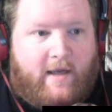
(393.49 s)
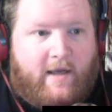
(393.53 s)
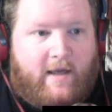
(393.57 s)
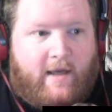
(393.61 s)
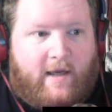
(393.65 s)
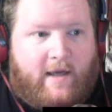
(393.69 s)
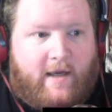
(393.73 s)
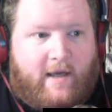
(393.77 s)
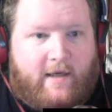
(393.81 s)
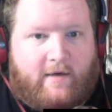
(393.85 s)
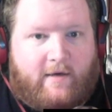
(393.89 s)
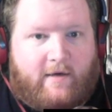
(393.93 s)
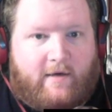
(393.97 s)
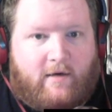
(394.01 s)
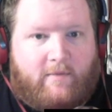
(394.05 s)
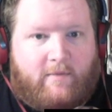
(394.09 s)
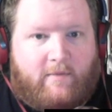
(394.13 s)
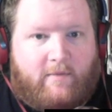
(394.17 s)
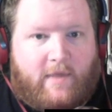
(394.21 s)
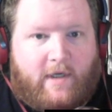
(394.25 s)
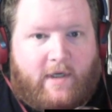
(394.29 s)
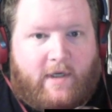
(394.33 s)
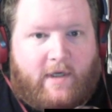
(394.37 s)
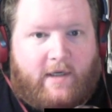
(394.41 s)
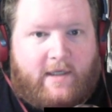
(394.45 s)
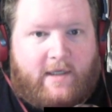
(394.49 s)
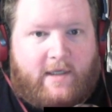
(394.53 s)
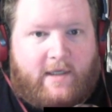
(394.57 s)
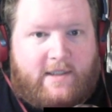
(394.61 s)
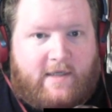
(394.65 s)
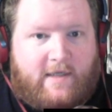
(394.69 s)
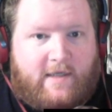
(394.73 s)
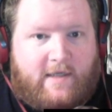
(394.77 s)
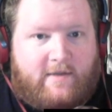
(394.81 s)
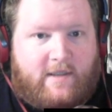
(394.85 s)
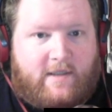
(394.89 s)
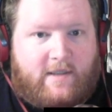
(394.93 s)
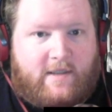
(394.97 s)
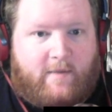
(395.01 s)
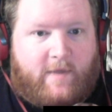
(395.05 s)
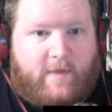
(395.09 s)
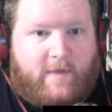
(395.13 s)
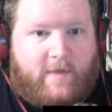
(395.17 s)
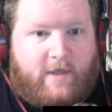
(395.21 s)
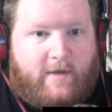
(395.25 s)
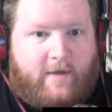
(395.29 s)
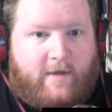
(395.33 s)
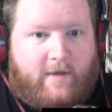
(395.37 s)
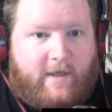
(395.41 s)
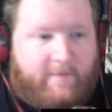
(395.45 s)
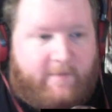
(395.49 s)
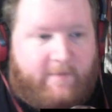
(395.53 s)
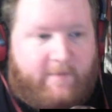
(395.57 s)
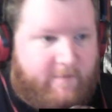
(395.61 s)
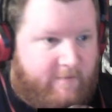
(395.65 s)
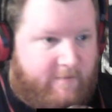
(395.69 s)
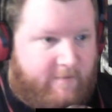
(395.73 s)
and I got my Teraterm window here.